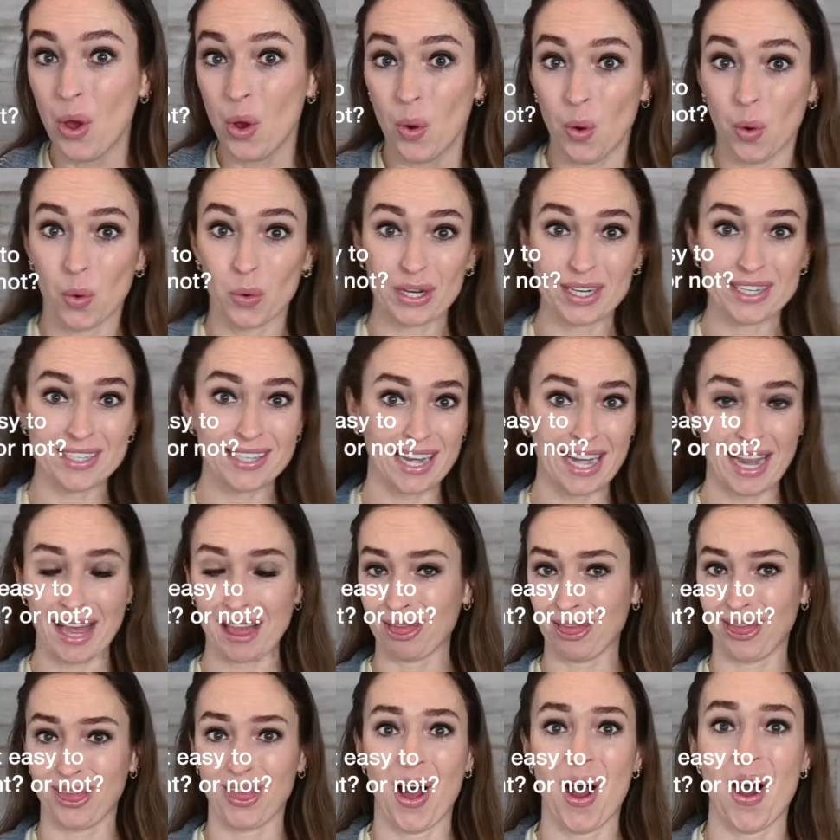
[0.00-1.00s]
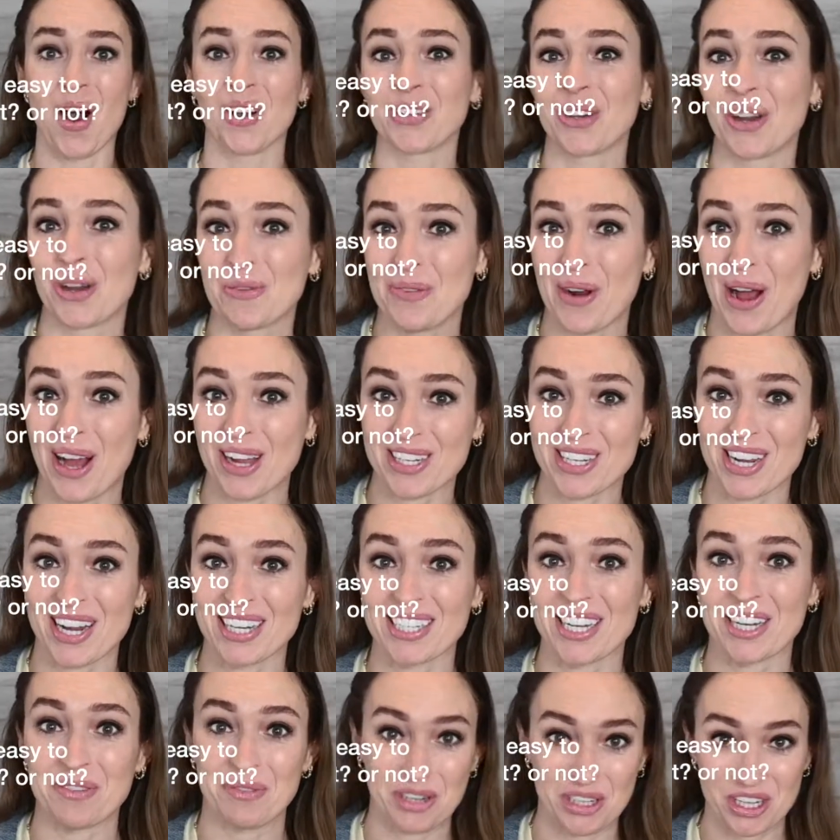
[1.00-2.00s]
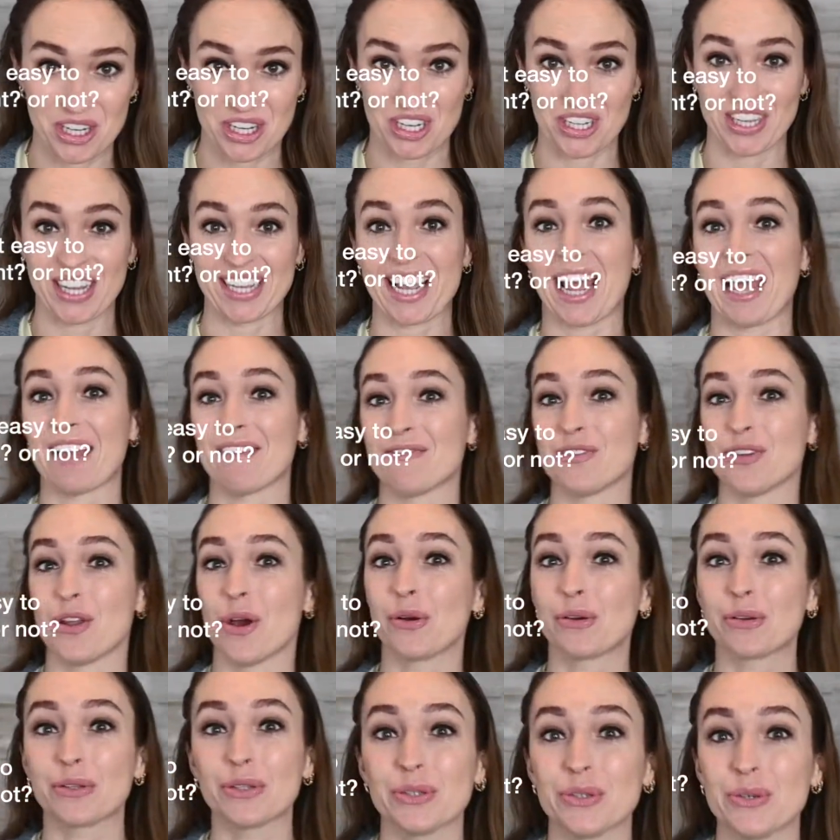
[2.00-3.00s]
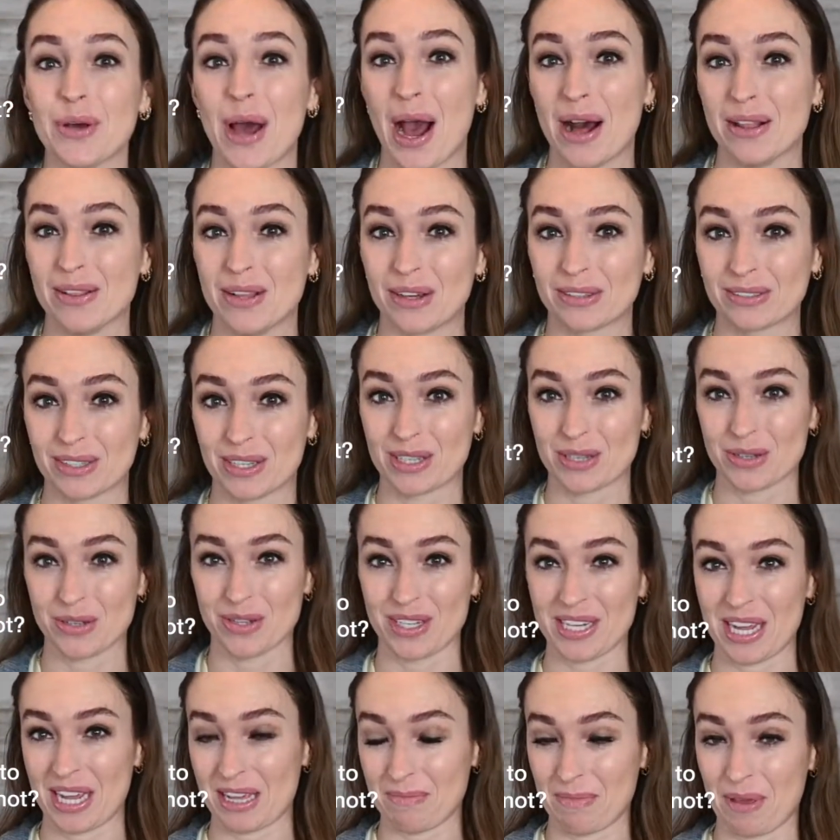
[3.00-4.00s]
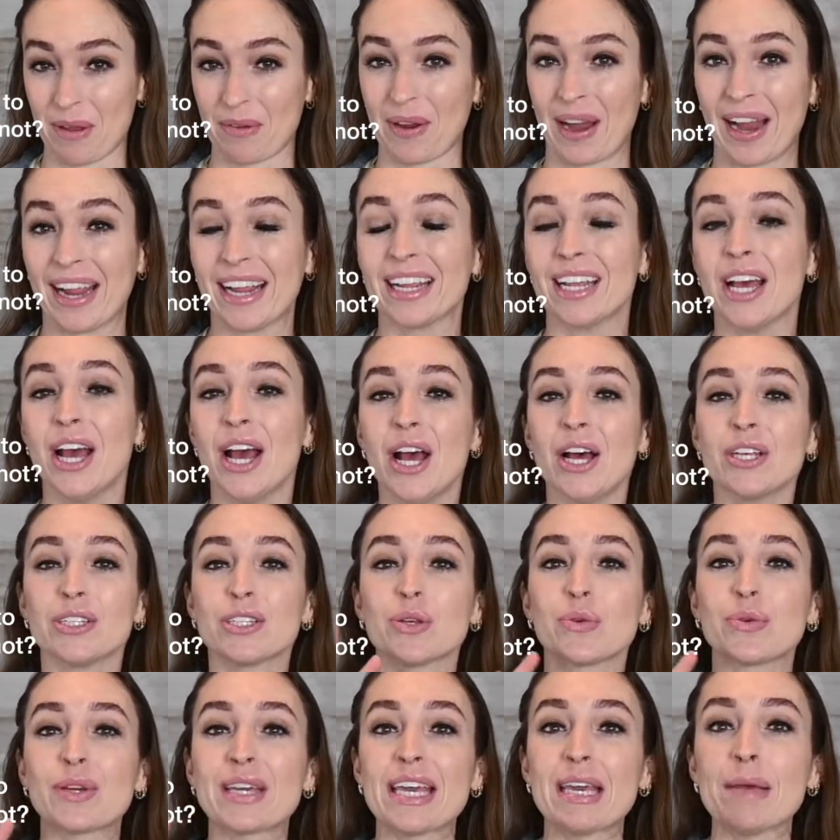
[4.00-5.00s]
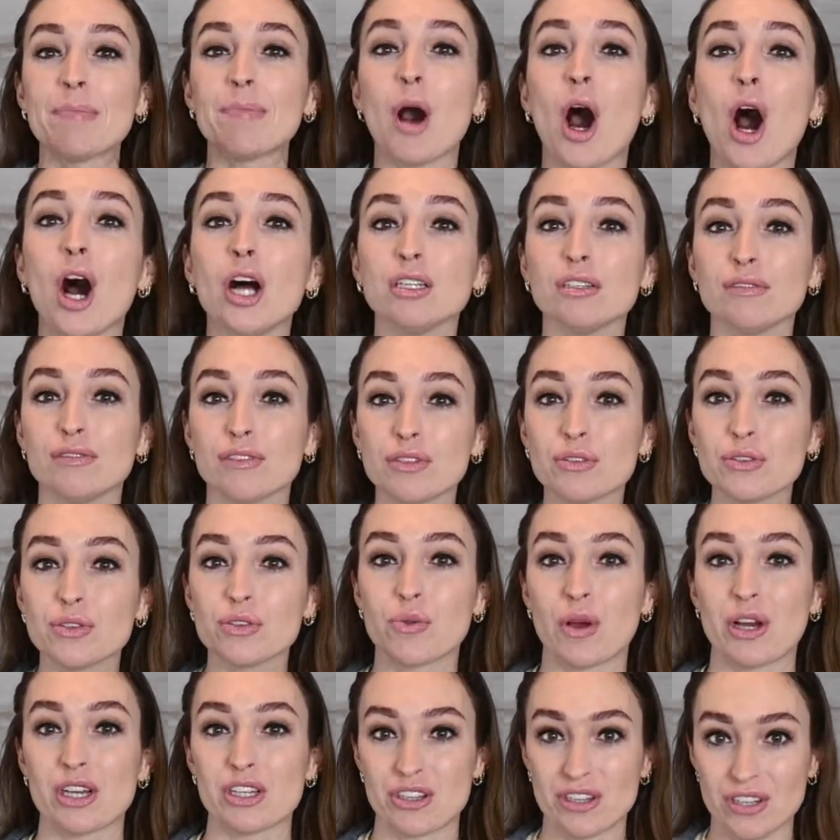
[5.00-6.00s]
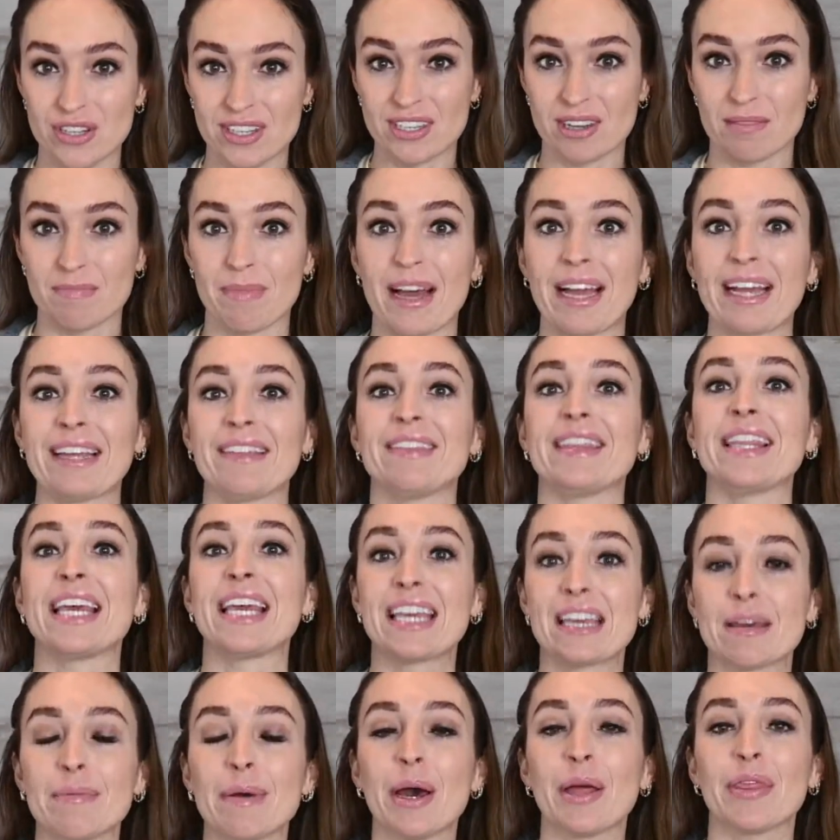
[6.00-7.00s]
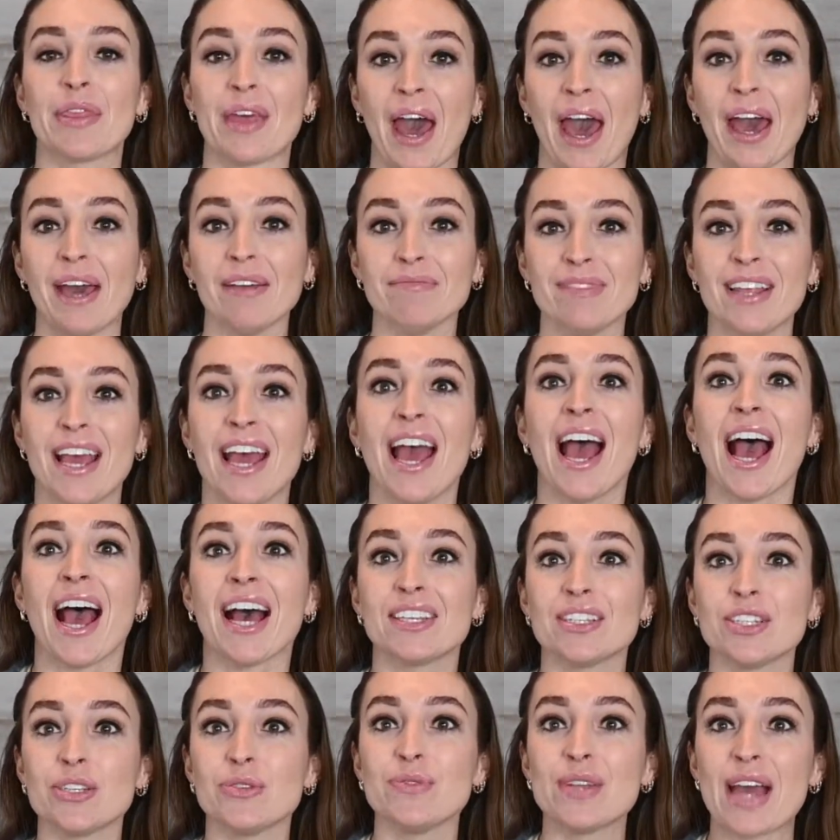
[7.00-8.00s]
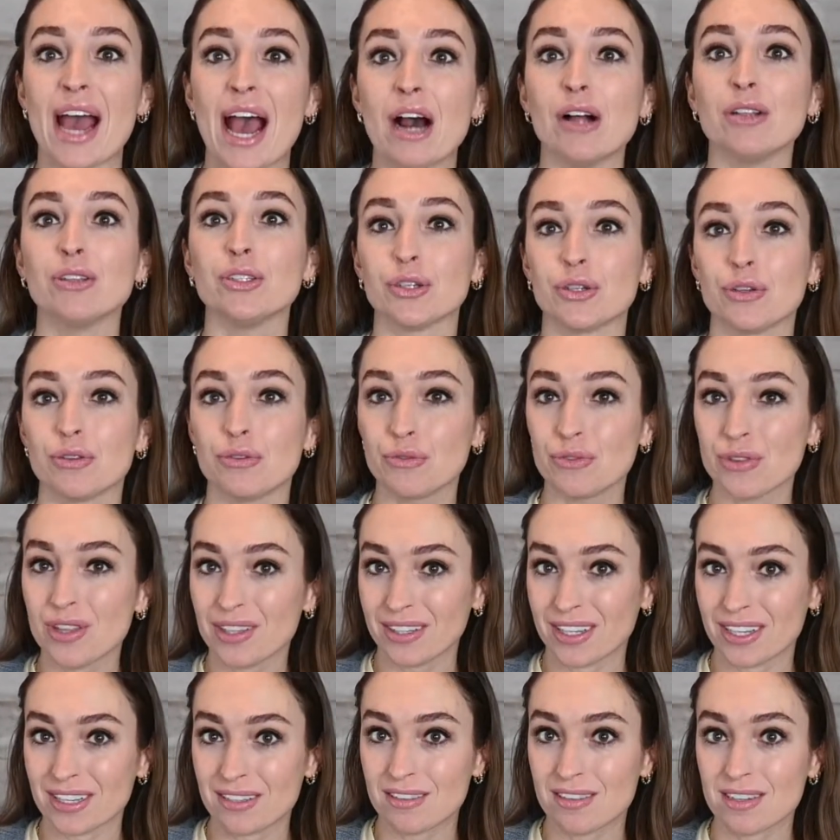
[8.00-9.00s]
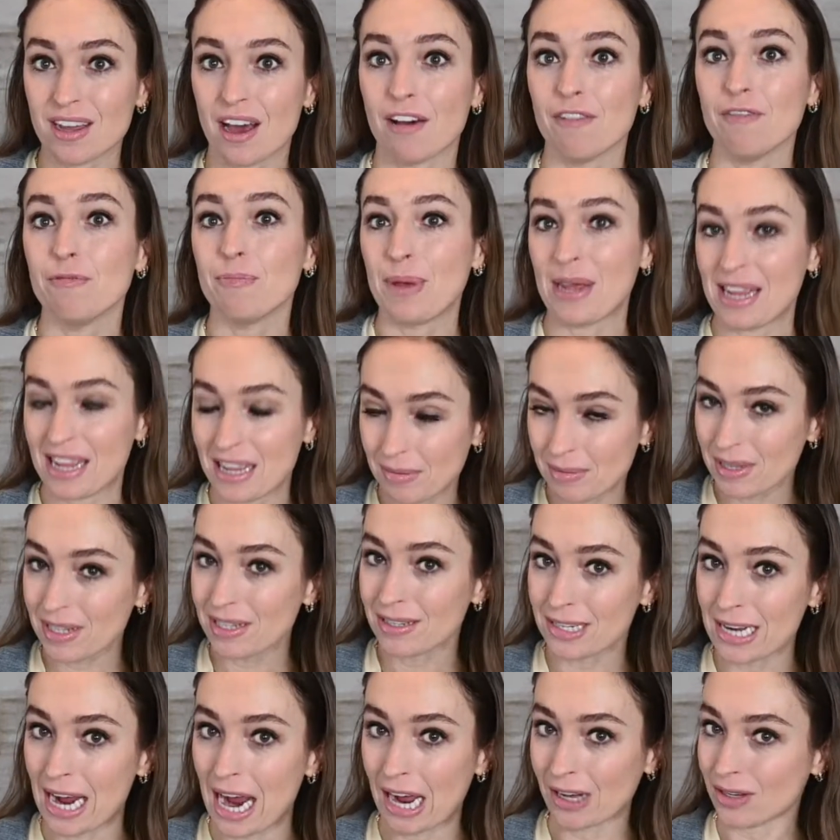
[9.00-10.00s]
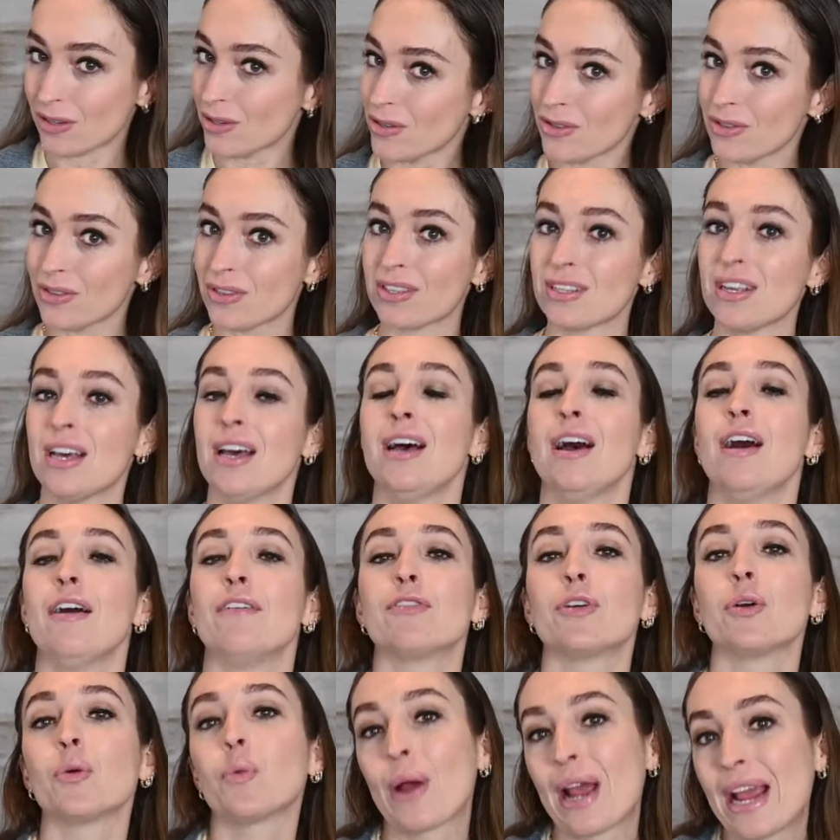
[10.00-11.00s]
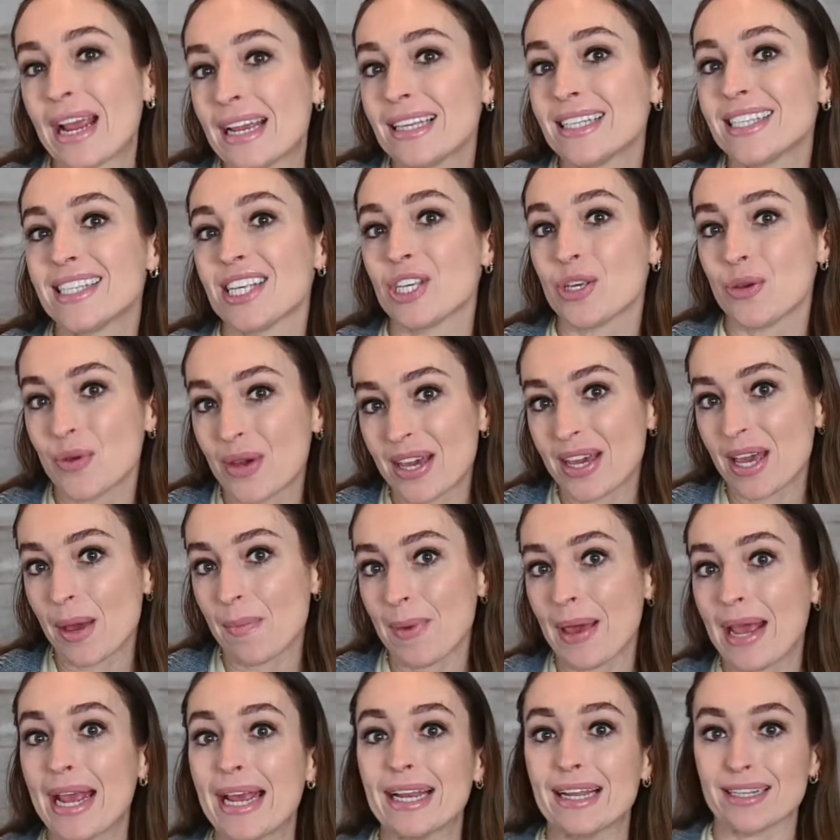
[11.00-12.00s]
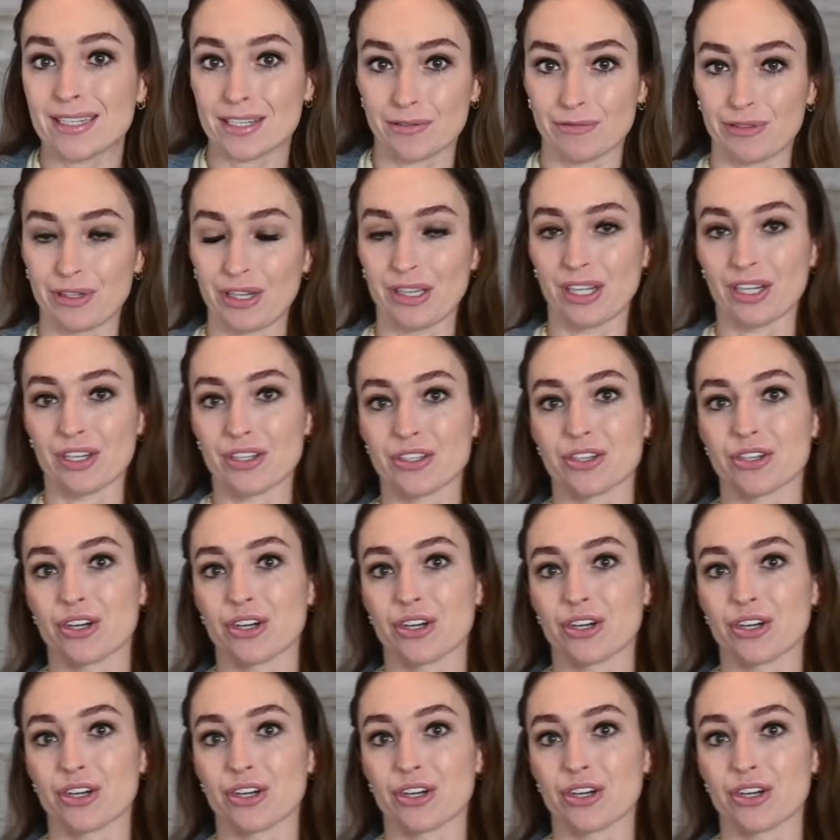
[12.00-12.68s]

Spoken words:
Or is it a longer project in which you're like, I have no clue how long this will take me, right? So keep all of those questions in mind. Think about that as you now look through the list of payment styles for ways that you could get paid as a freelancer